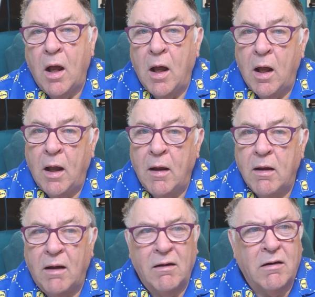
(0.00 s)
I
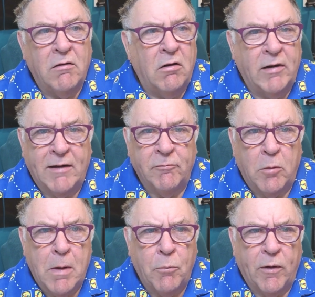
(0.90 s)
can't even
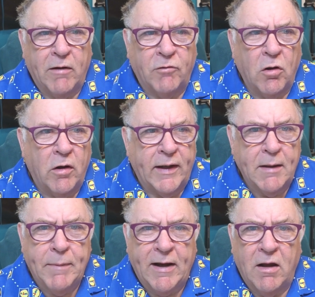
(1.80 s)
remember when I've got an
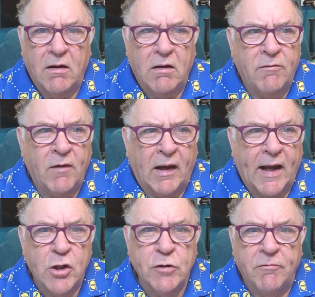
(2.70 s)
eBay
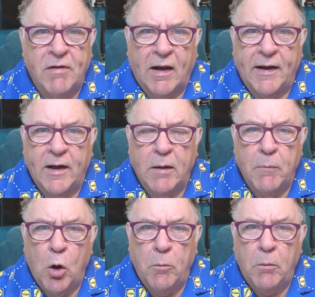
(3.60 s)
affiliation valid at the
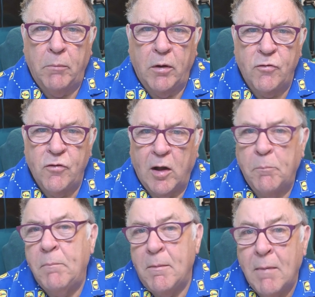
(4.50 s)
moment, but
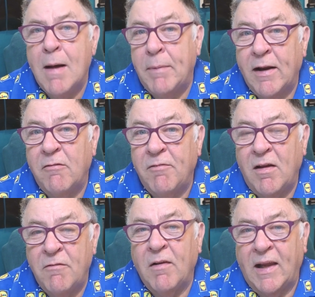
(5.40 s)
it might be an
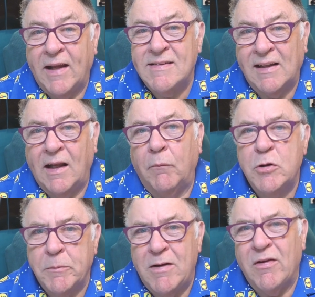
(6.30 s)
affiliated link,
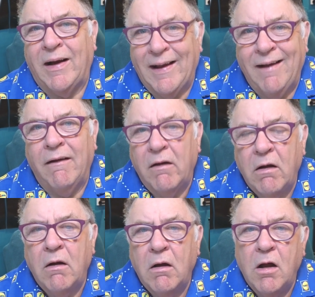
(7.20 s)
which means I get
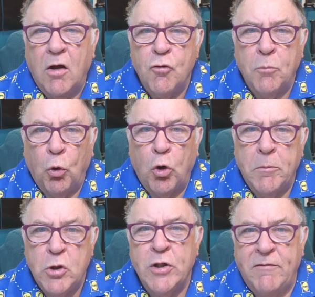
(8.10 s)
a small
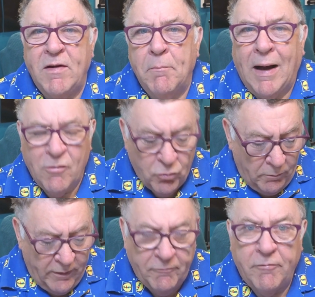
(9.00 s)
commission if you buy
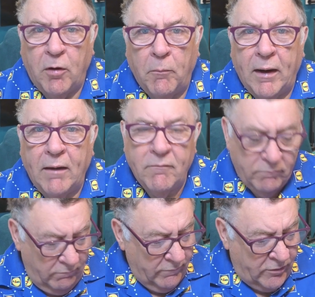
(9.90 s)
something from that
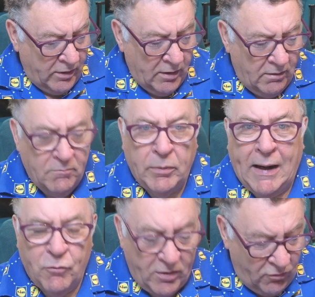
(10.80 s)

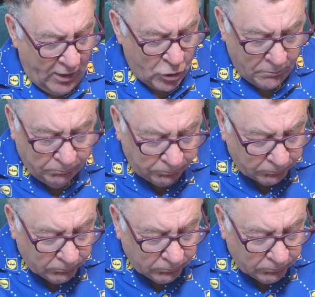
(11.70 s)
browsing session.